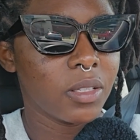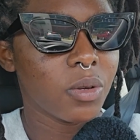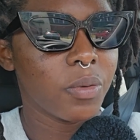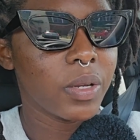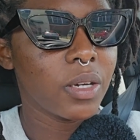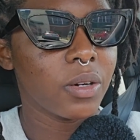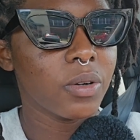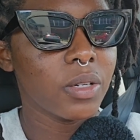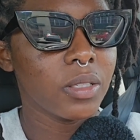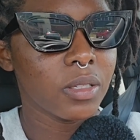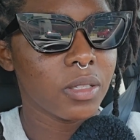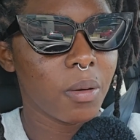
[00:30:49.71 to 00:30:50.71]
So when you go
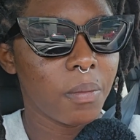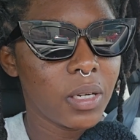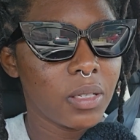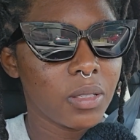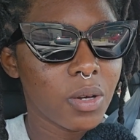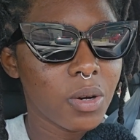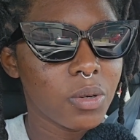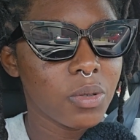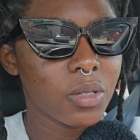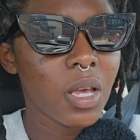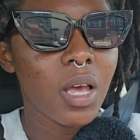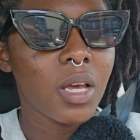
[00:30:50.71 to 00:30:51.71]
into somebody's
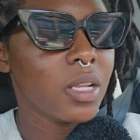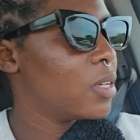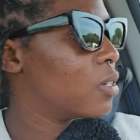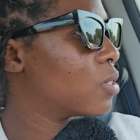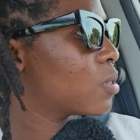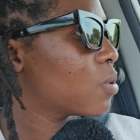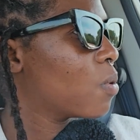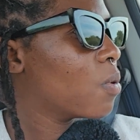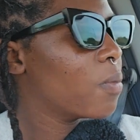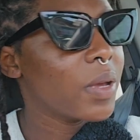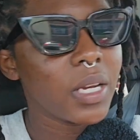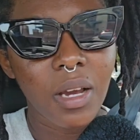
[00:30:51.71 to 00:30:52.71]
house, there's so
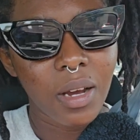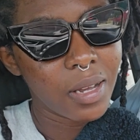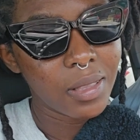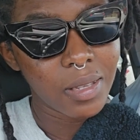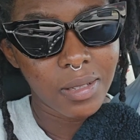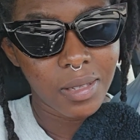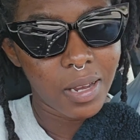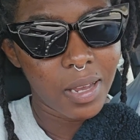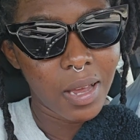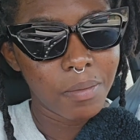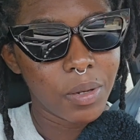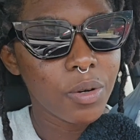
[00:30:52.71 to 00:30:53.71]
many other things that
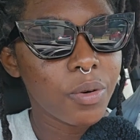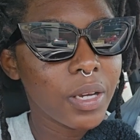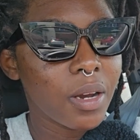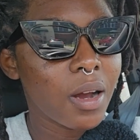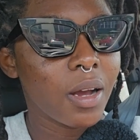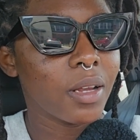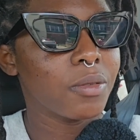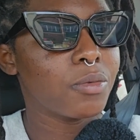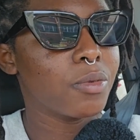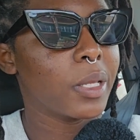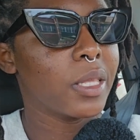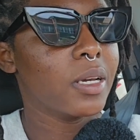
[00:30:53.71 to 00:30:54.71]
can be going on,
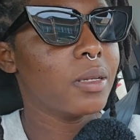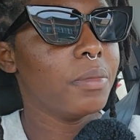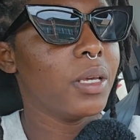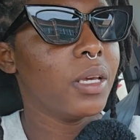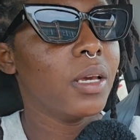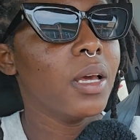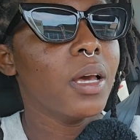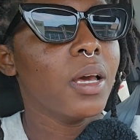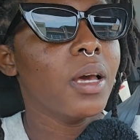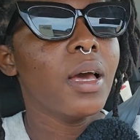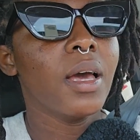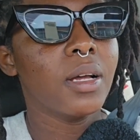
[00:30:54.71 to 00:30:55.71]
whether it be
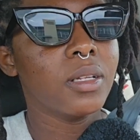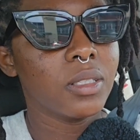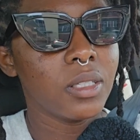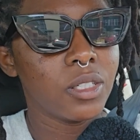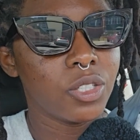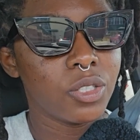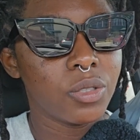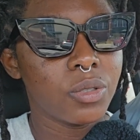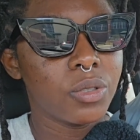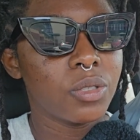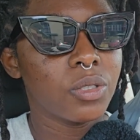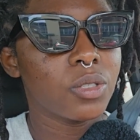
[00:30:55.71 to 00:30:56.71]
health
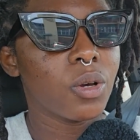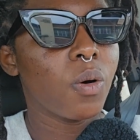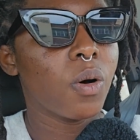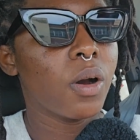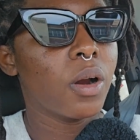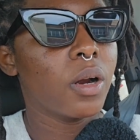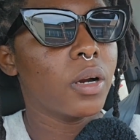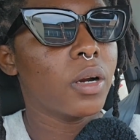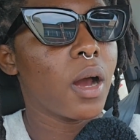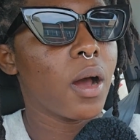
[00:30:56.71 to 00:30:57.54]
issues or